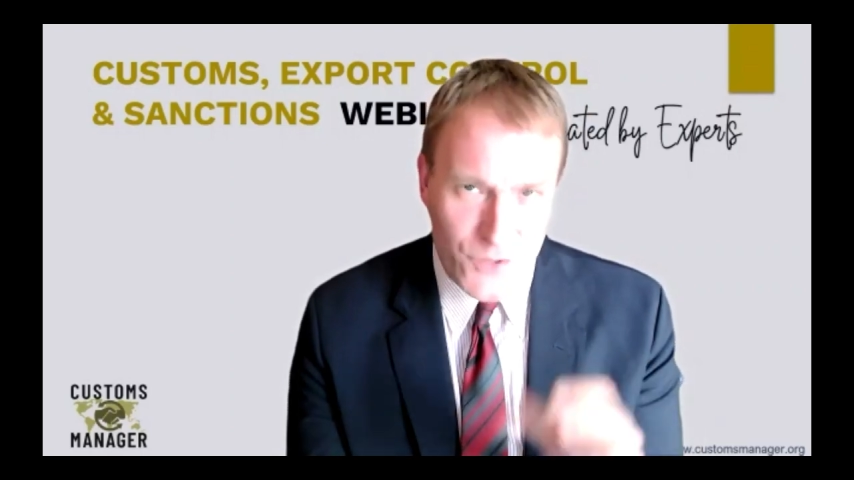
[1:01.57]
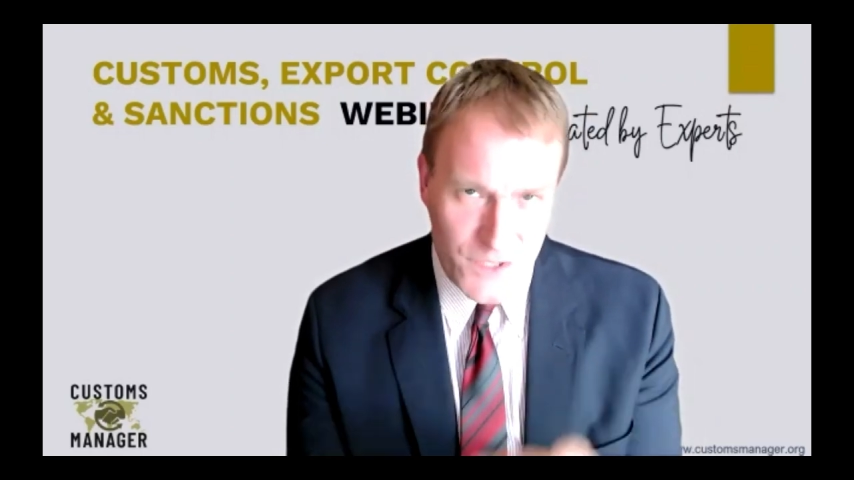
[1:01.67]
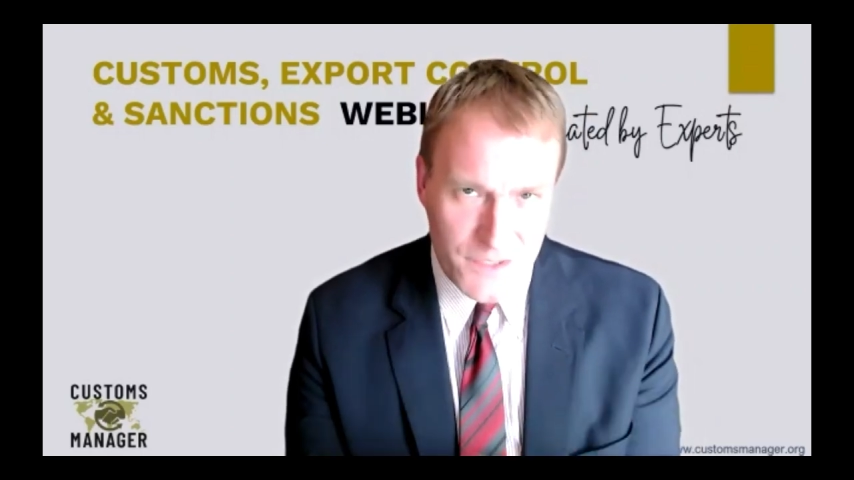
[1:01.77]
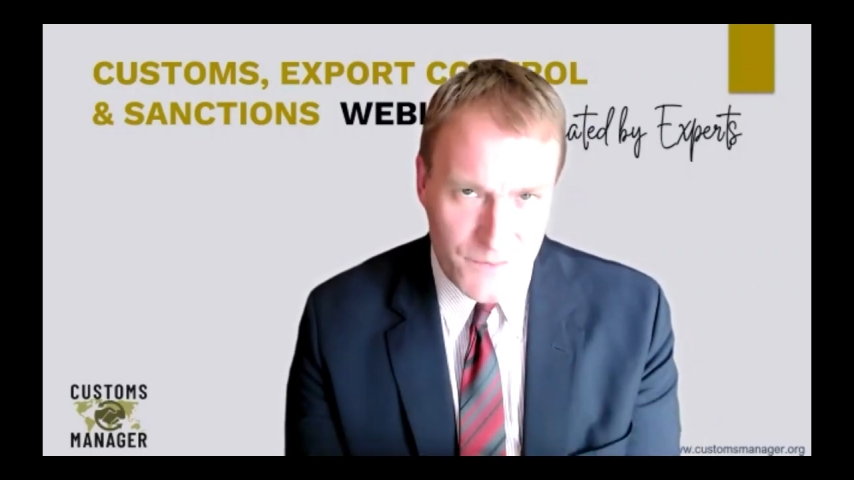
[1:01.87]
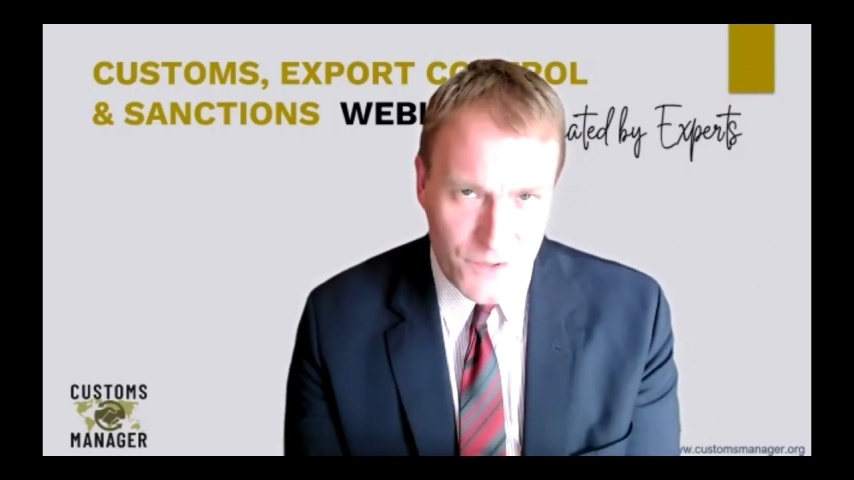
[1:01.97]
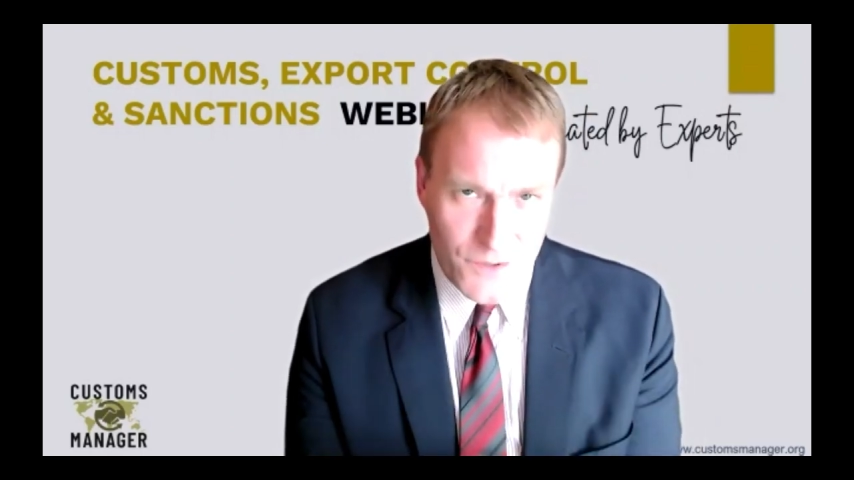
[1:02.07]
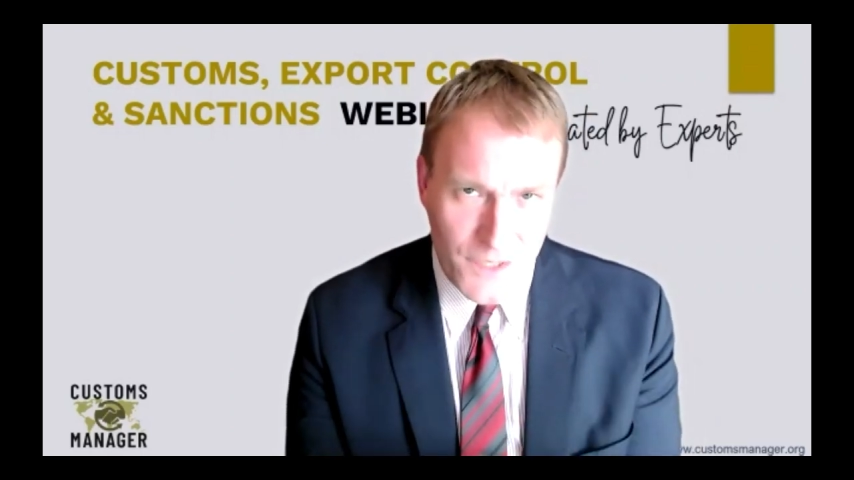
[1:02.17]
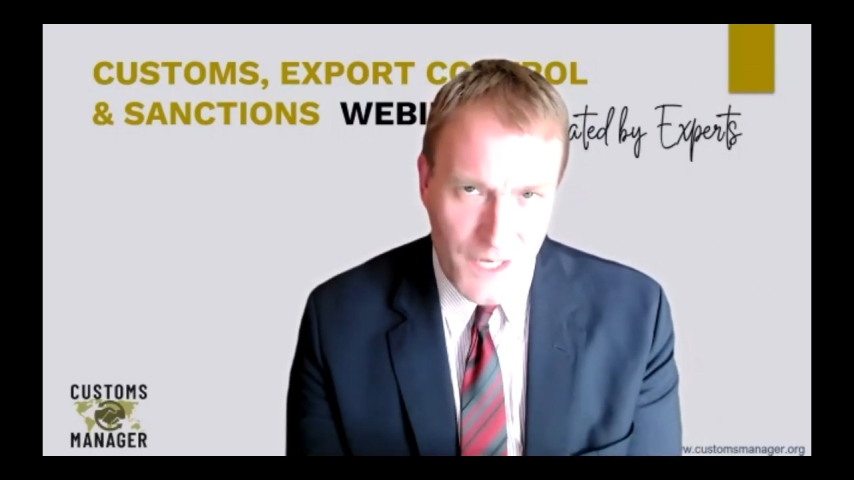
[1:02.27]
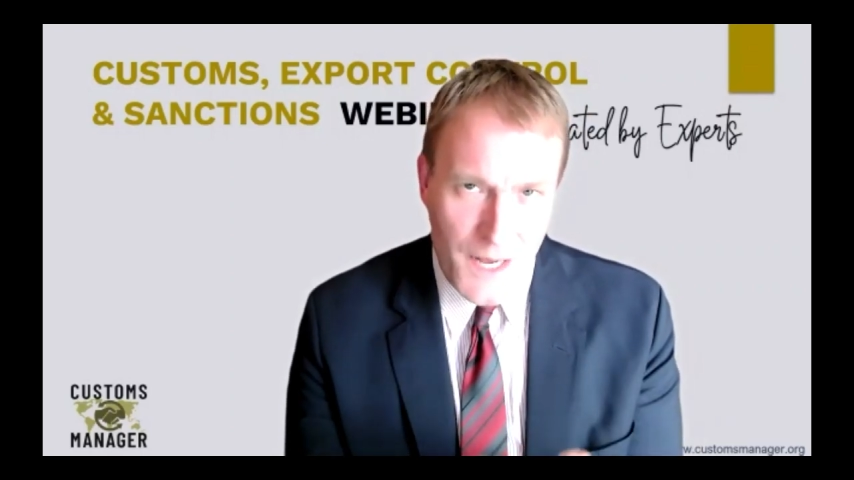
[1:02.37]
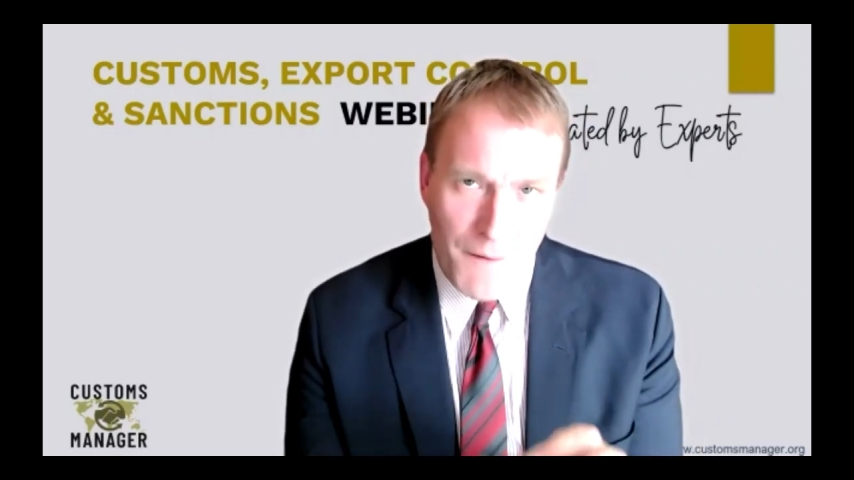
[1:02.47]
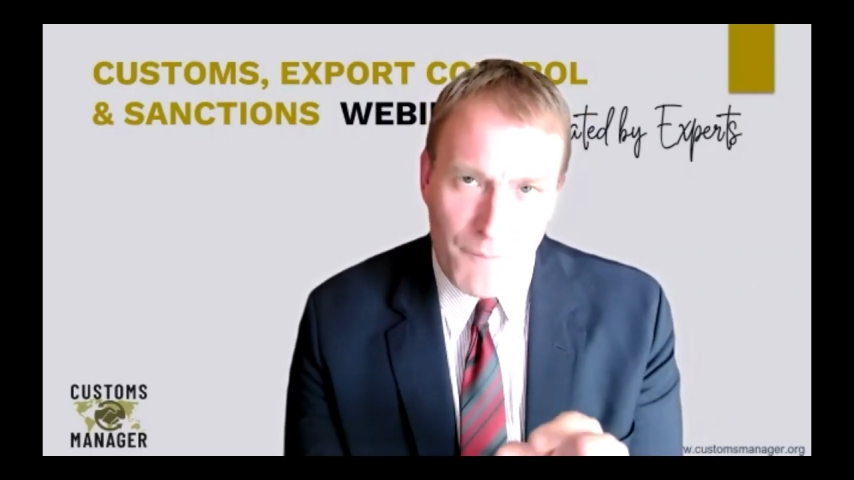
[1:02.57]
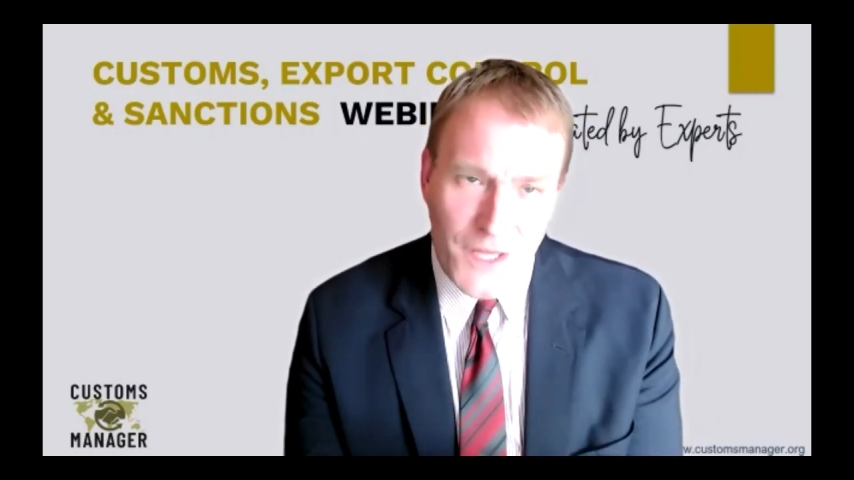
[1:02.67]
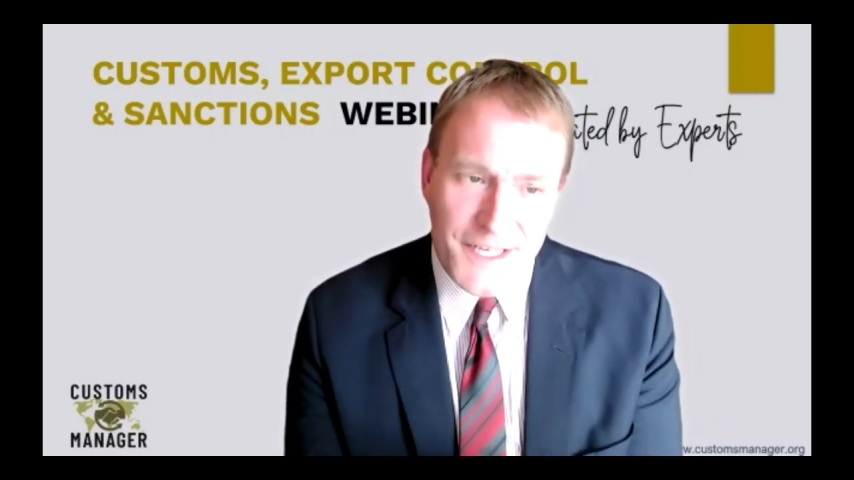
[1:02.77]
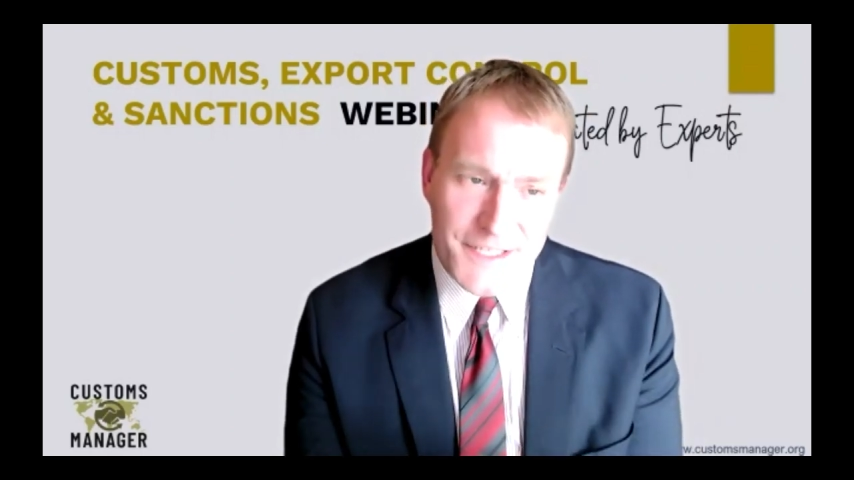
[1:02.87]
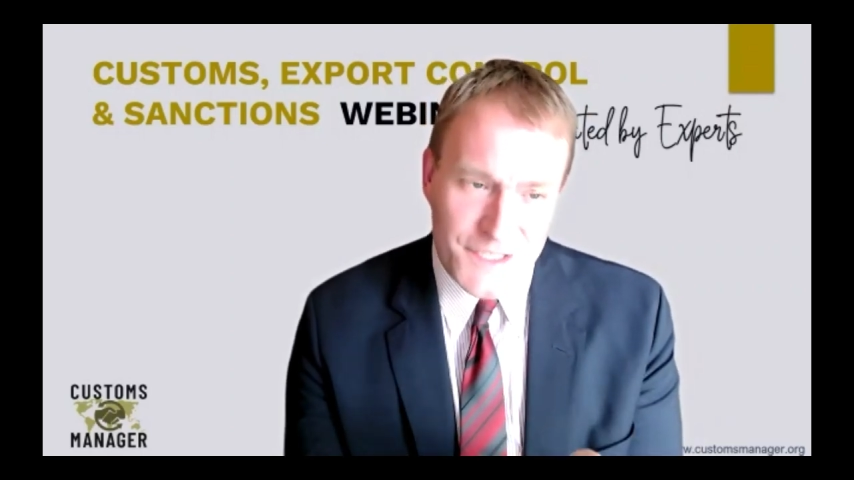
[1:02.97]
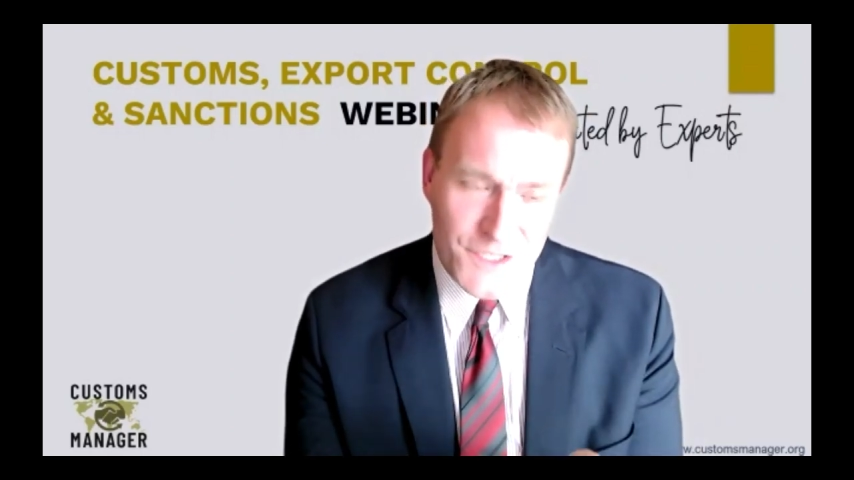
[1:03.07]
principle plays